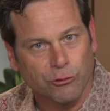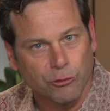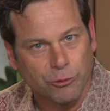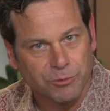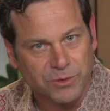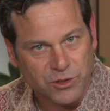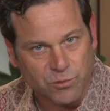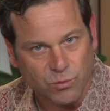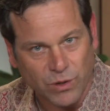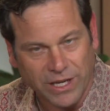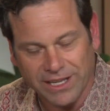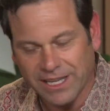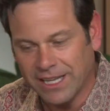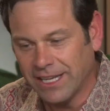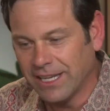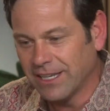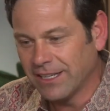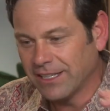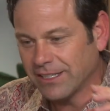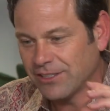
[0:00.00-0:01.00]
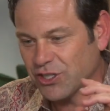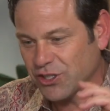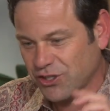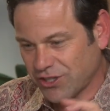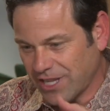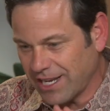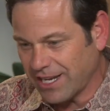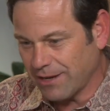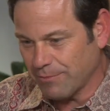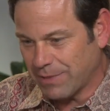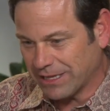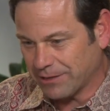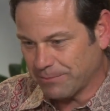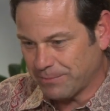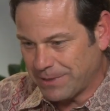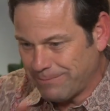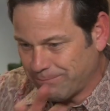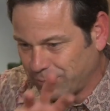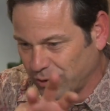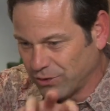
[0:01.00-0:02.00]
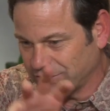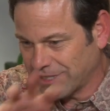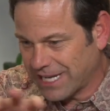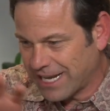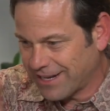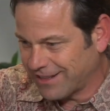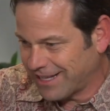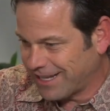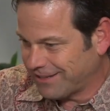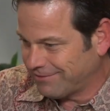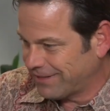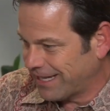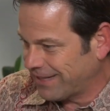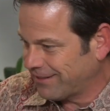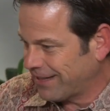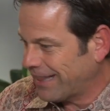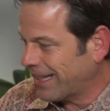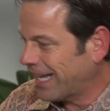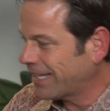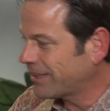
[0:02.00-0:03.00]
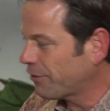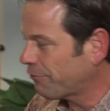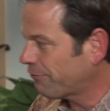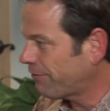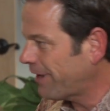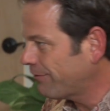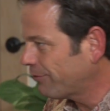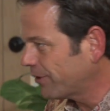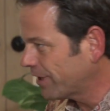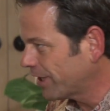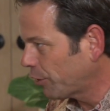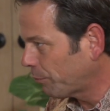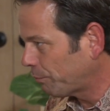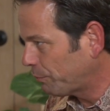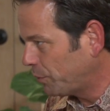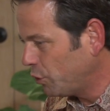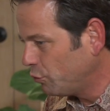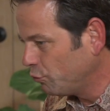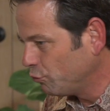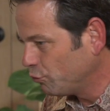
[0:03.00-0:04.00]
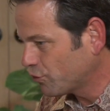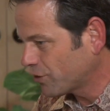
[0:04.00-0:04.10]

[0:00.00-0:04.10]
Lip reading: group this week, just think about the people and kind of they like their favorite little pews,